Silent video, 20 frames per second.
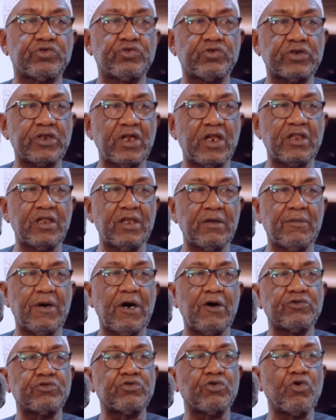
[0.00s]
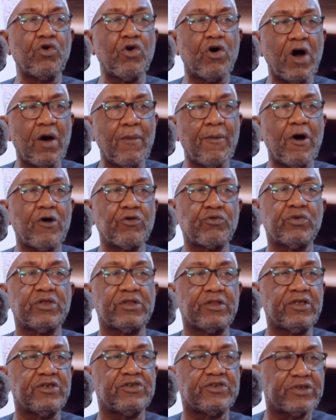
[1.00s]
to tell them how to go about
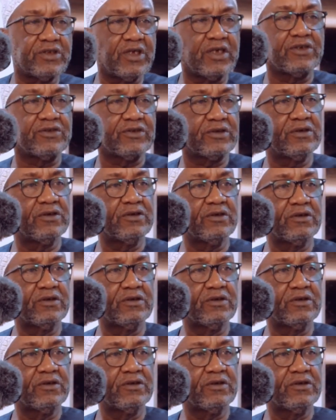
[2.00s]
with these things.